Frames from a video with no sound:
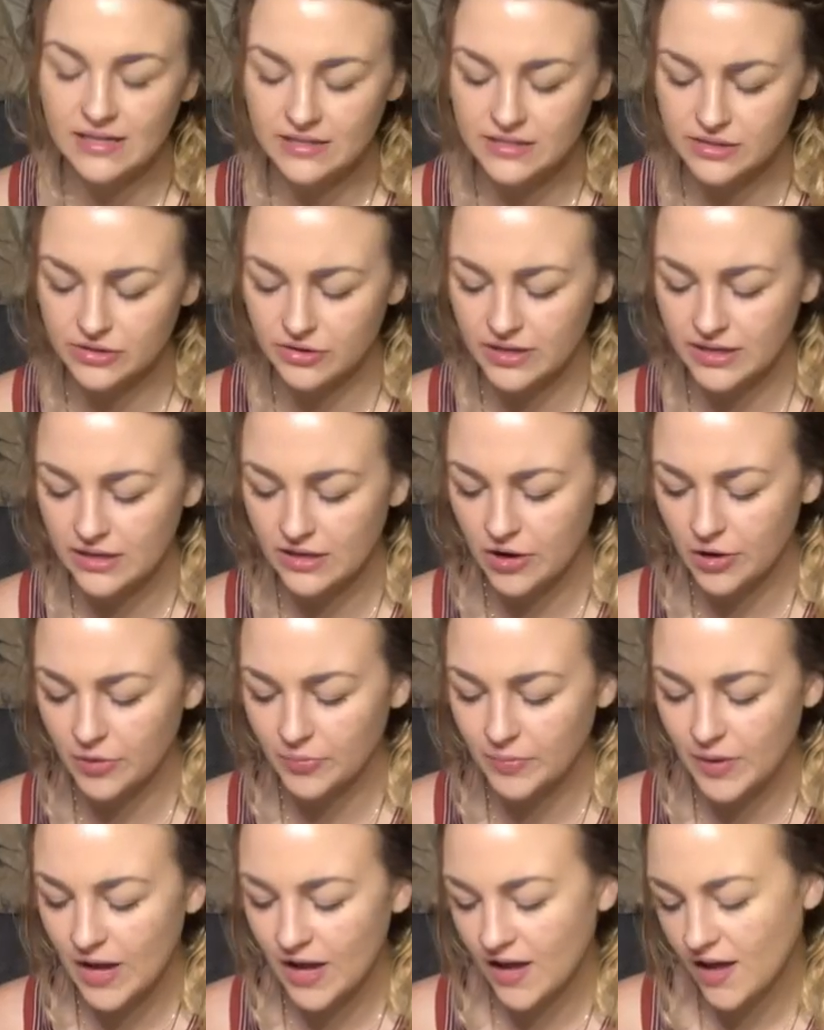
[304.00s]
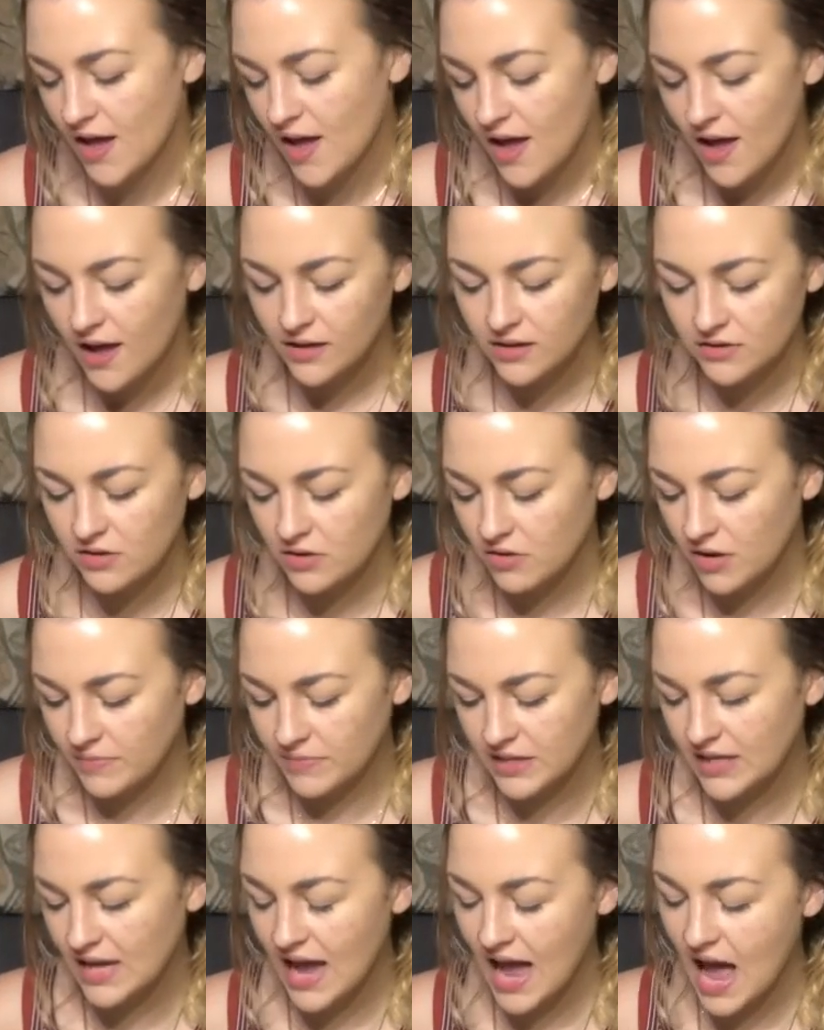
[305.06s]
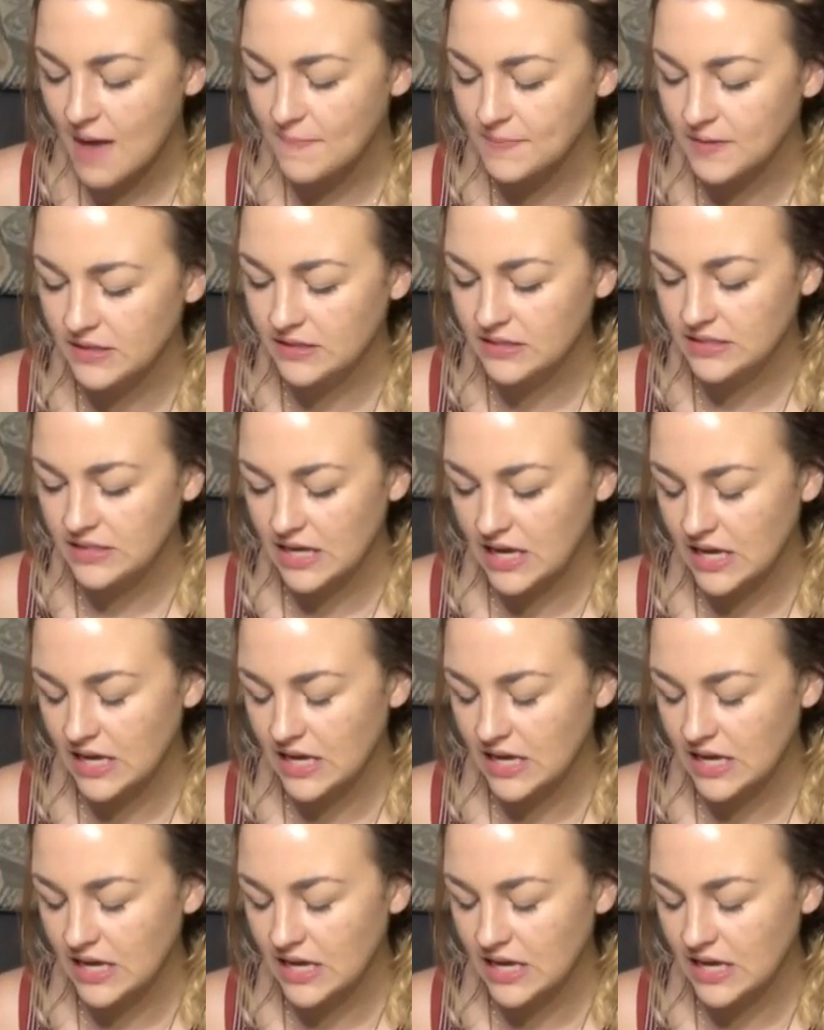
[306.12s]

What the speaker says: is their ego, but you know, I mean, it happens.